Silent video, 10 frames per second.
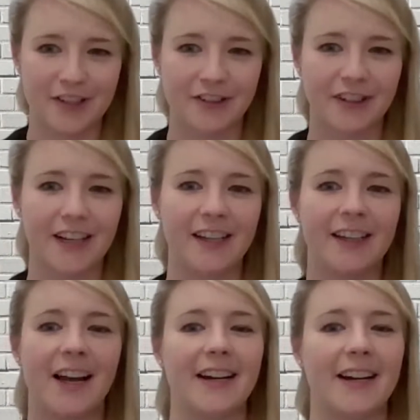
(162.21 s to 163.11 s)
degree
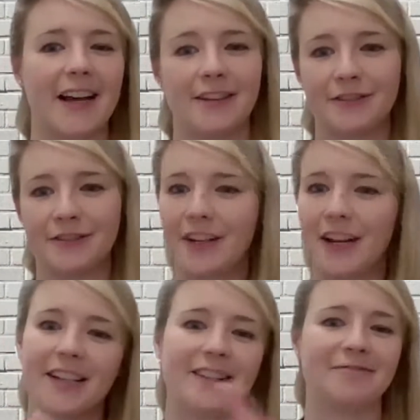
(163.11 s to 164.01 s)
and have kind of